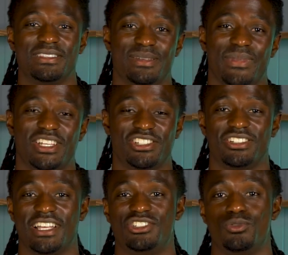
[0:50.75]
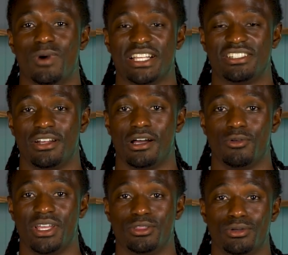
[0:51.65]
to make sure that you watch it all the
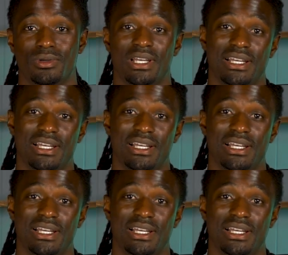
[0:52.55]
way through.